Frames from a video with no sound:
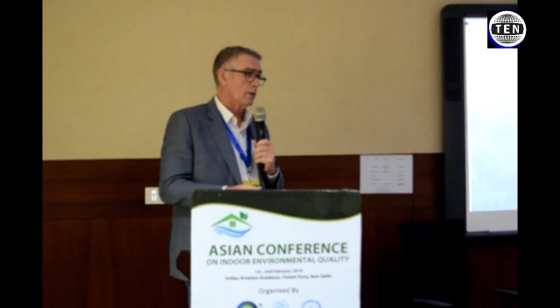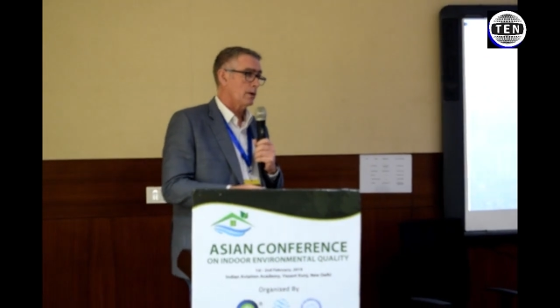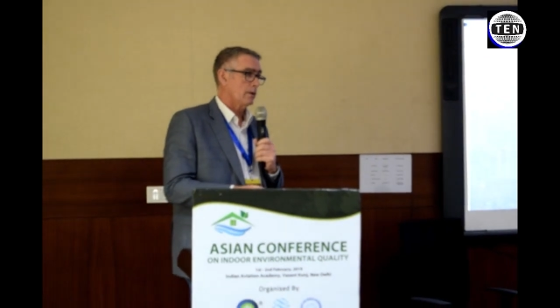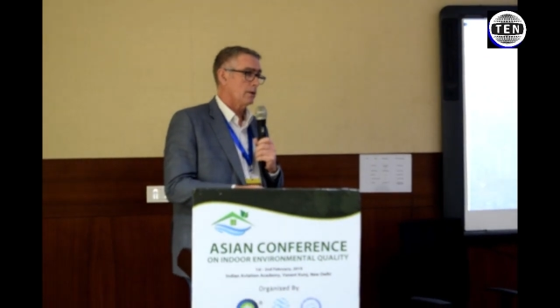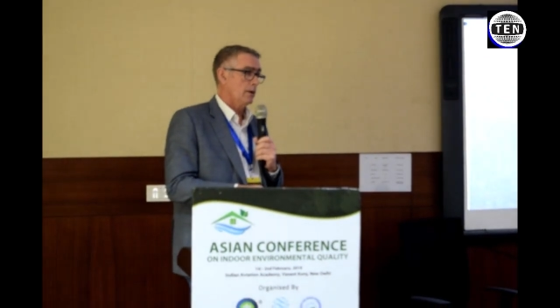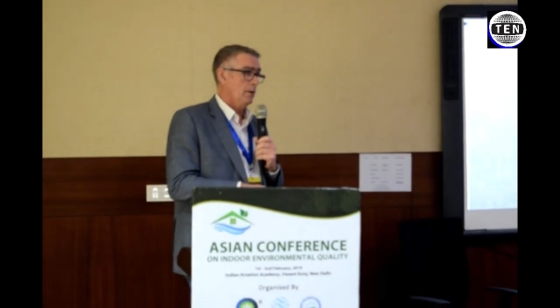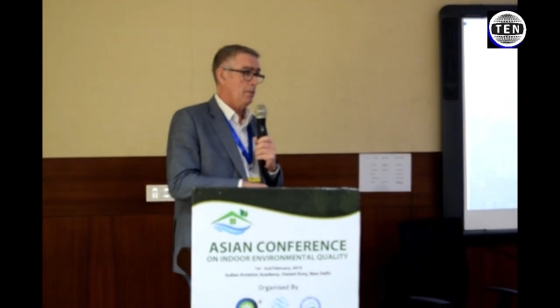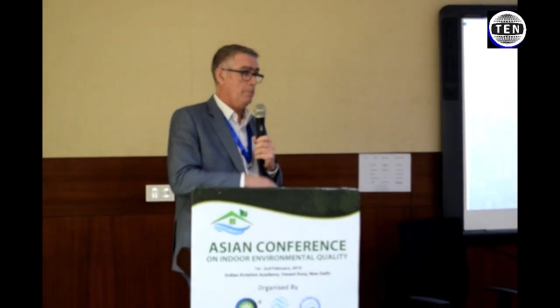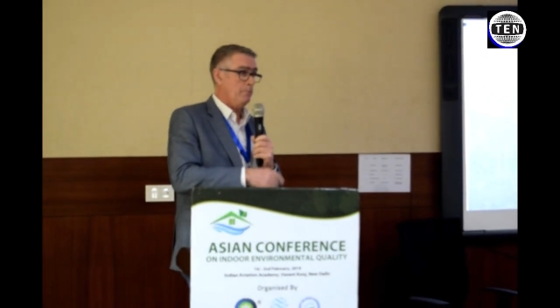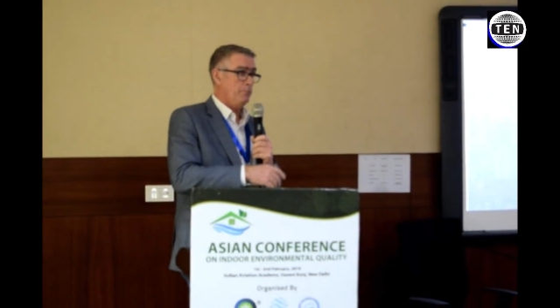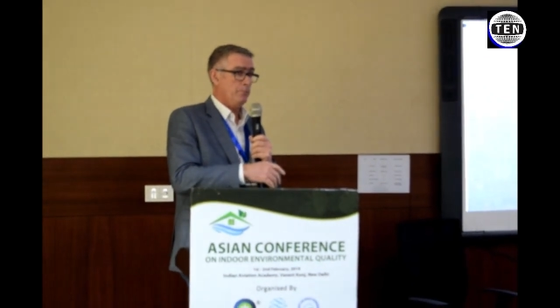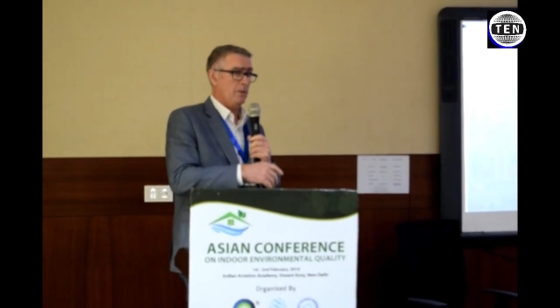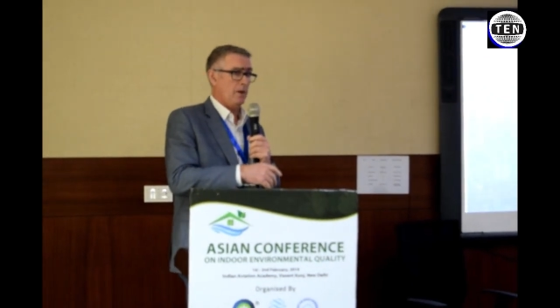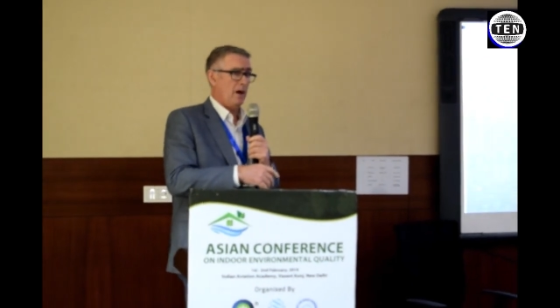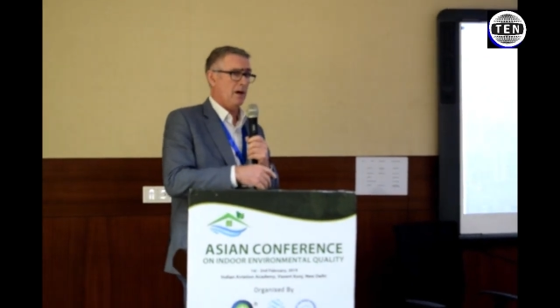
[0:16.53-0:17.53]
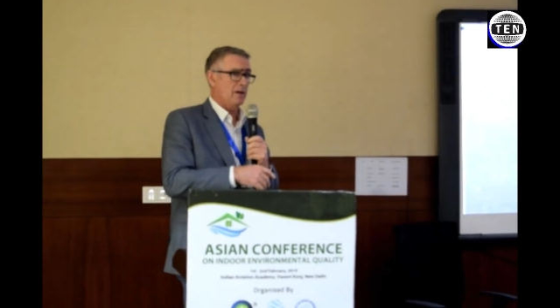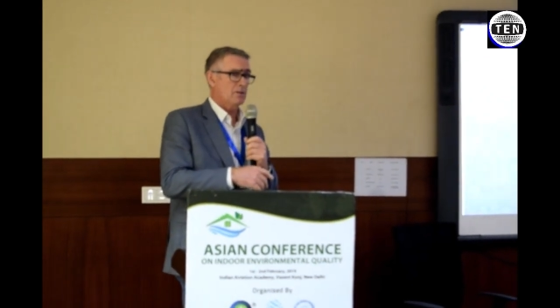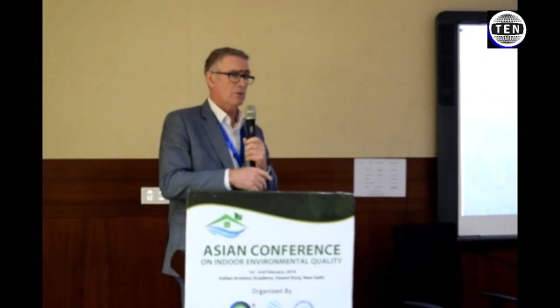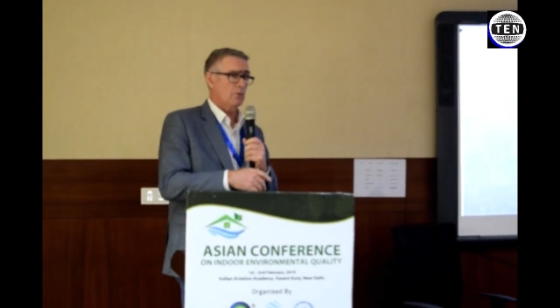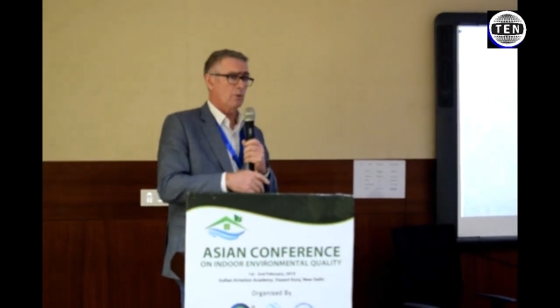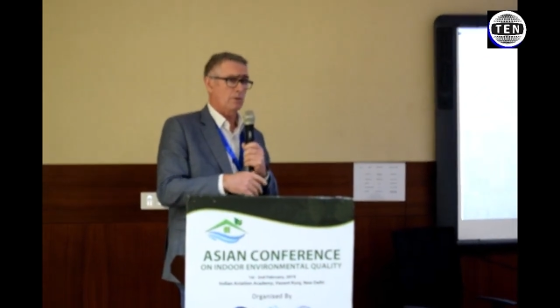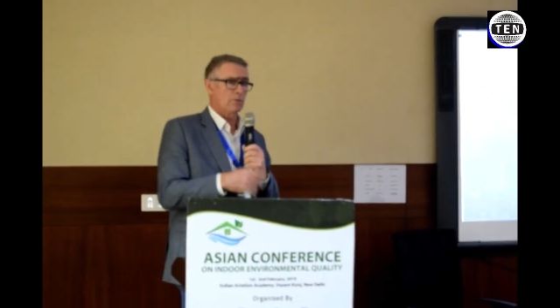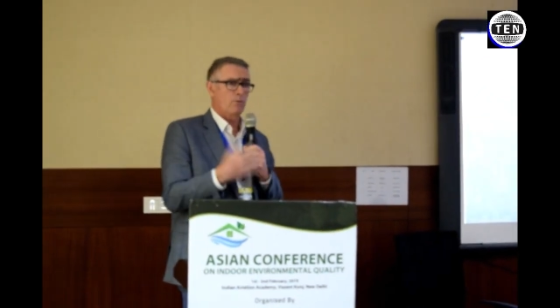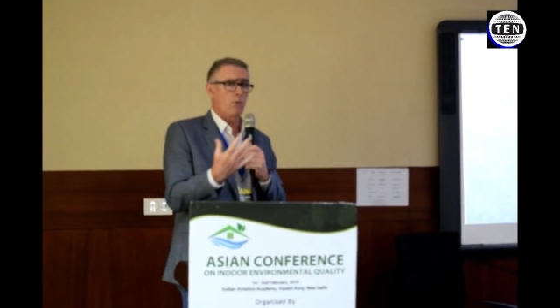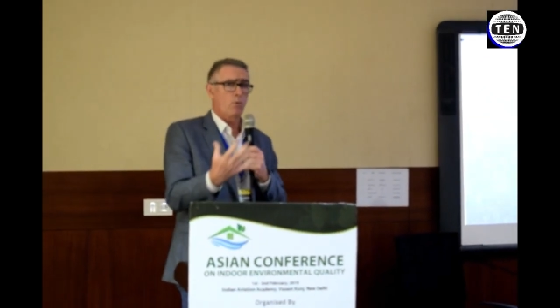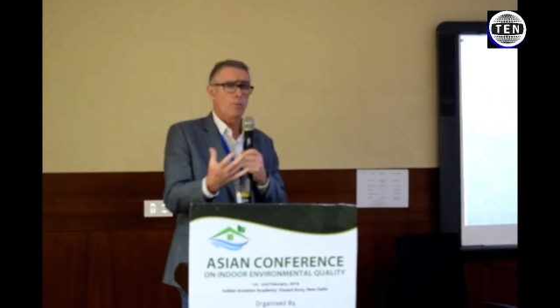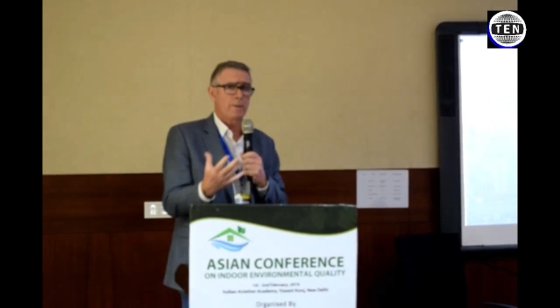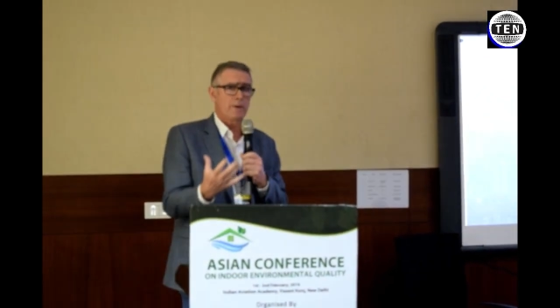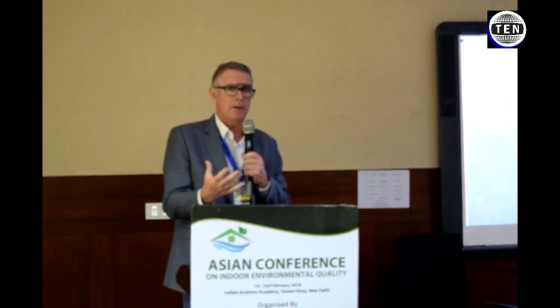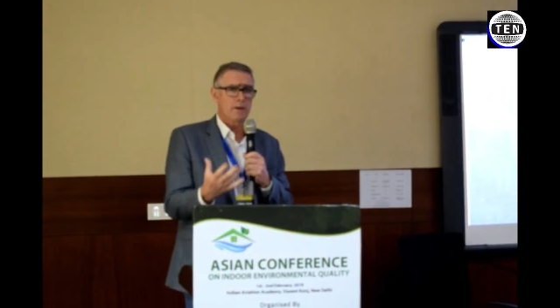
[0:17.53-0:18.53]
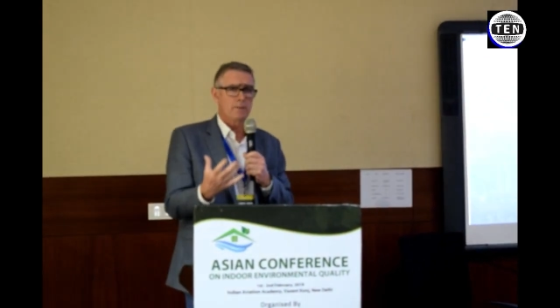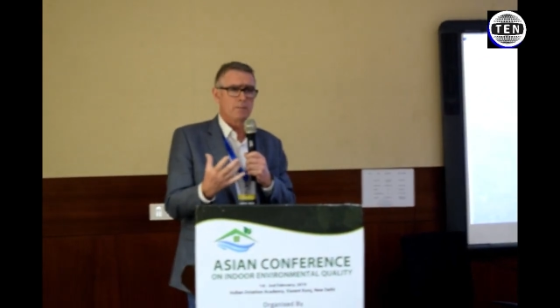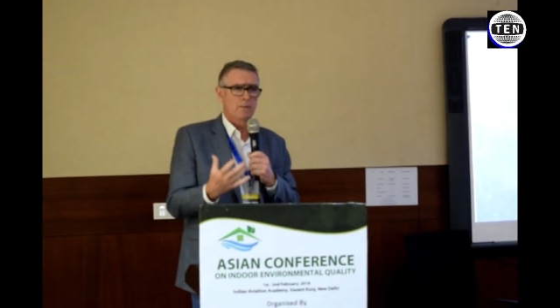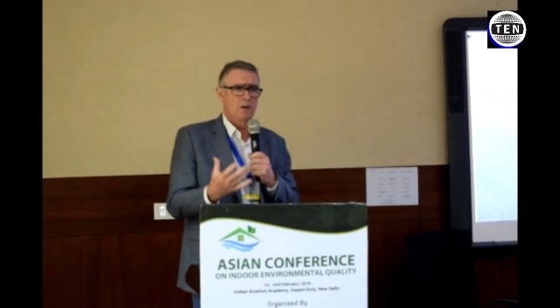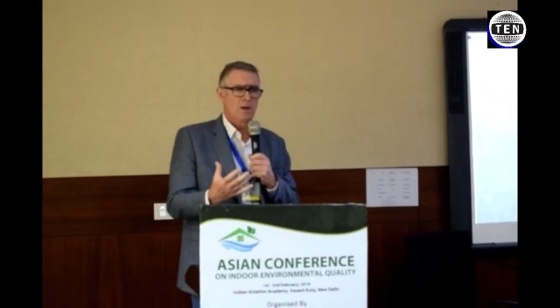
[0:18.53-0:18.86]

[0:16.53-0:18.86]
and uh, I saw at 4 p.m.